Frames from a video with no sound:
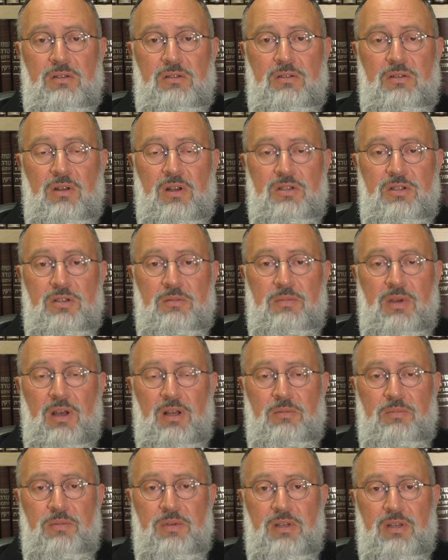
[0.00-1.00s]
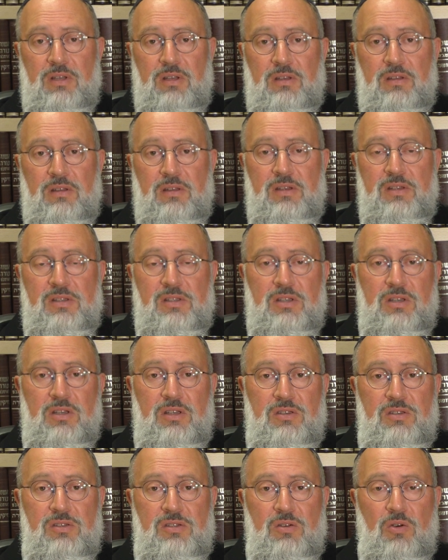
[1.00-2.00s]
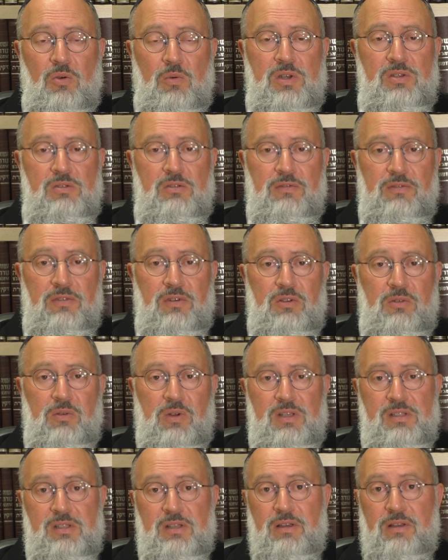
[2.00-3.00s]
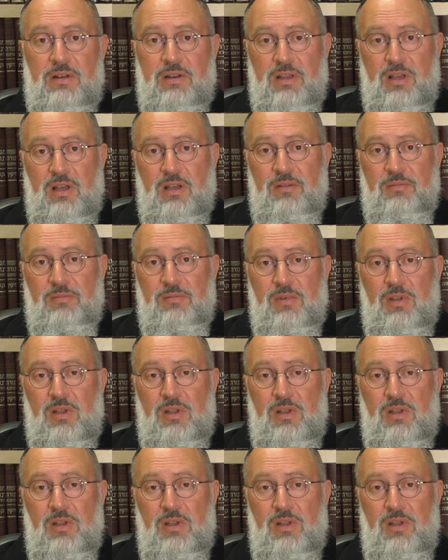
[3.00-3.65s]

Torah Peh is, is always referred to as Kriya